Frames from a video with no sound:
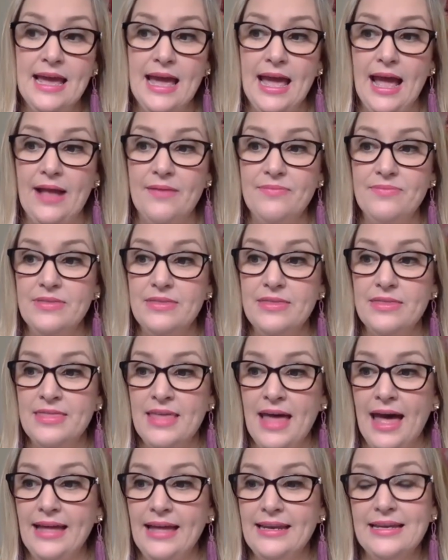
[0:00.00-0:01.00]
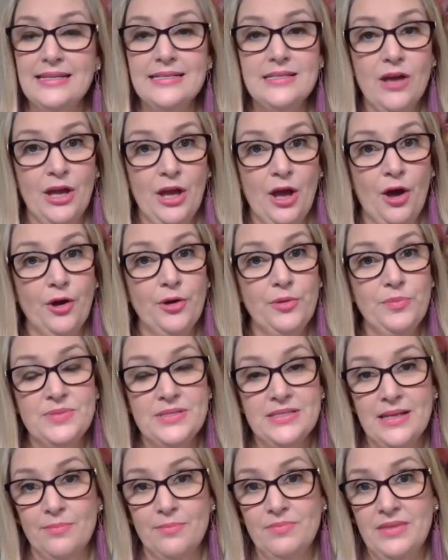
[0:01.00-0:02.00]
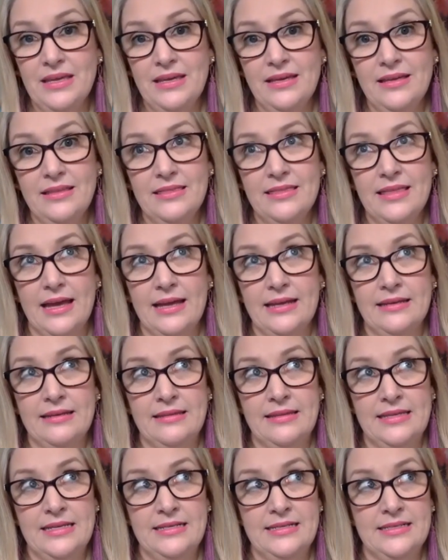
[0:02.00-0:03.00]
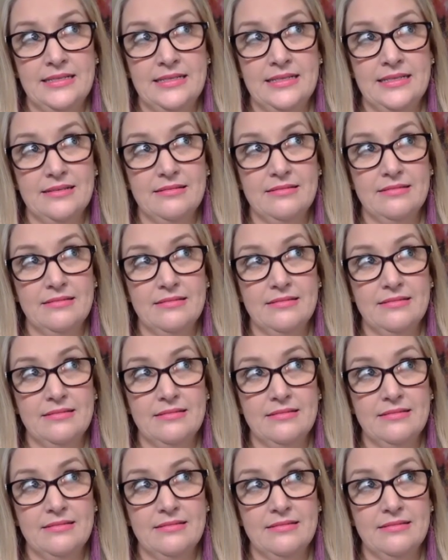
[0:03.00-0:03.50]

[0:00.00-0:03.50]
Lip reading: And that is, I hope, something that this